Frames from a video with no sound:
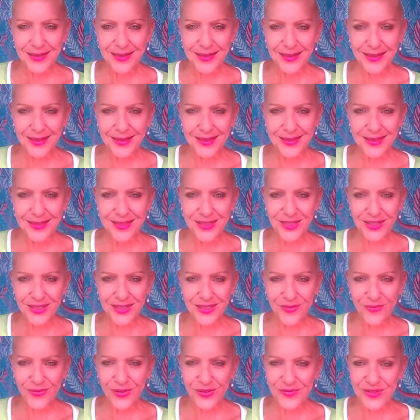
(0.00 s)
it's
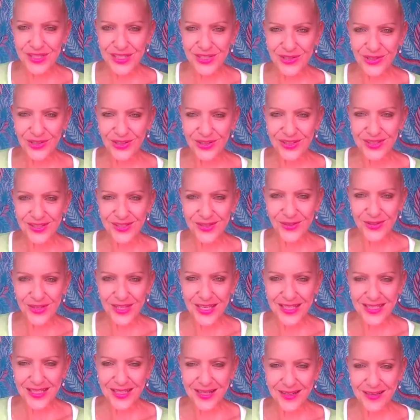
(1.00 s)
just $50, so you
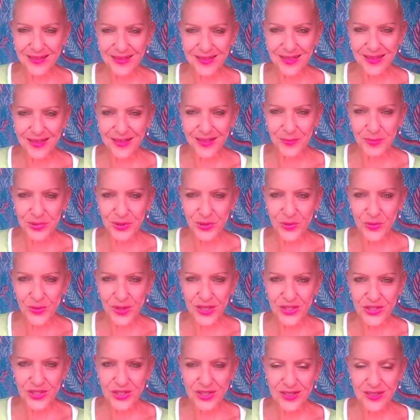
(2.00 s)
get to ask a couple of
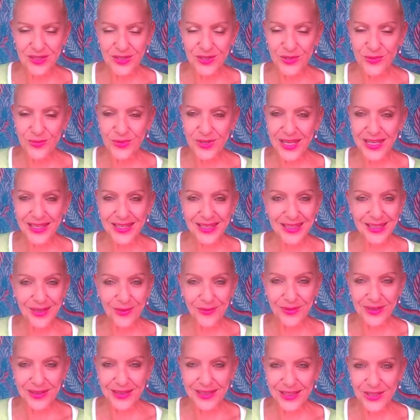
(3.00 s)
questions to do with anything
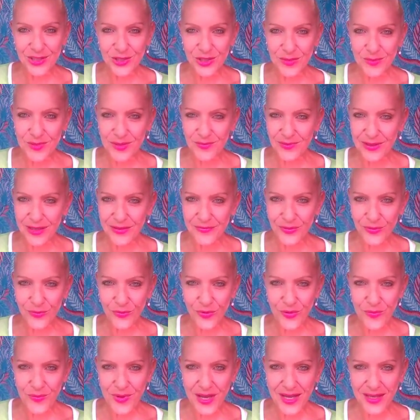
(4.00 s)
really, in terms of love and
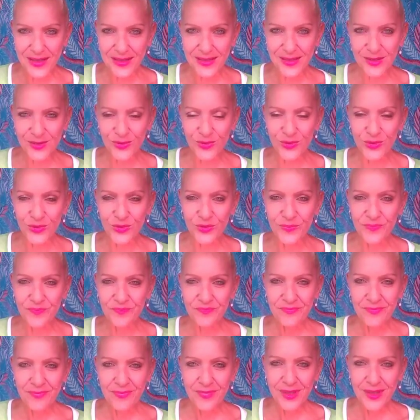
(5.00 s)
romance, or
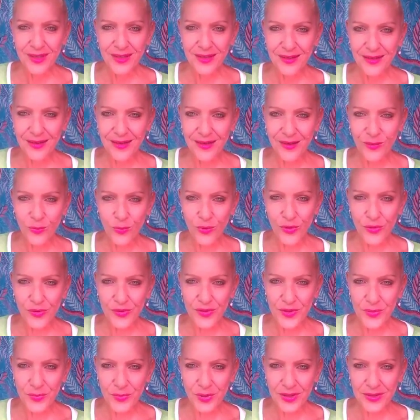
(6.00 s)
wealth
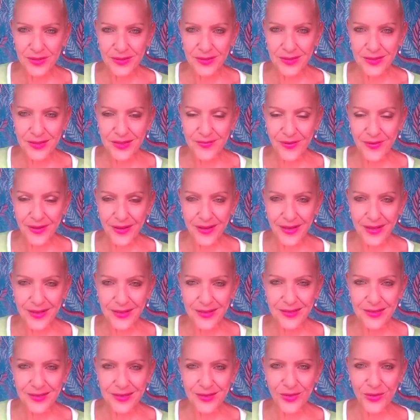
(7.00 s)
and abundance,
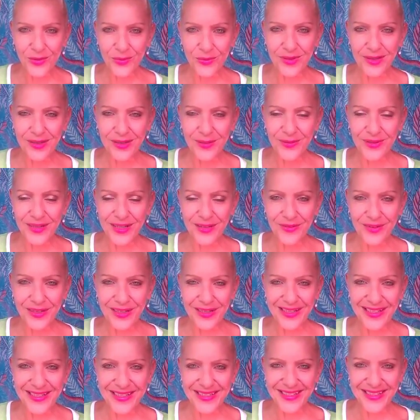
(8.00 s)
finances, career, whatever
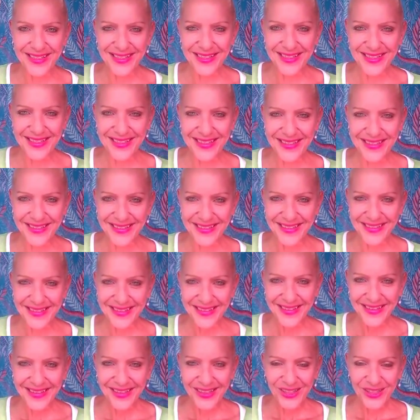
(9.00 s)
it is that's
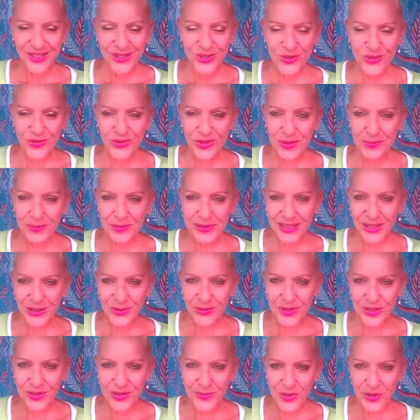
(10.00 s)
troubling
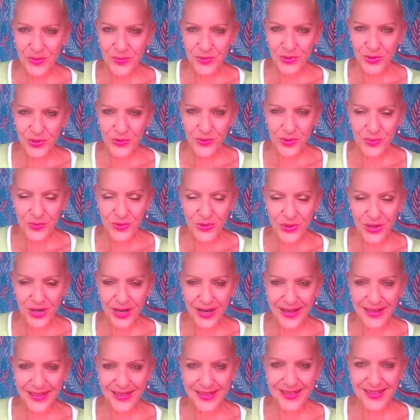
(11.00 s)
you at the moment, or you want more
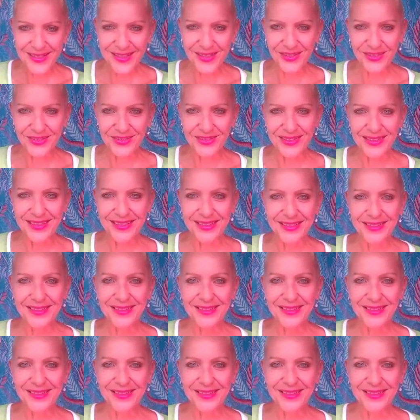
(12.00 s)
guidance on.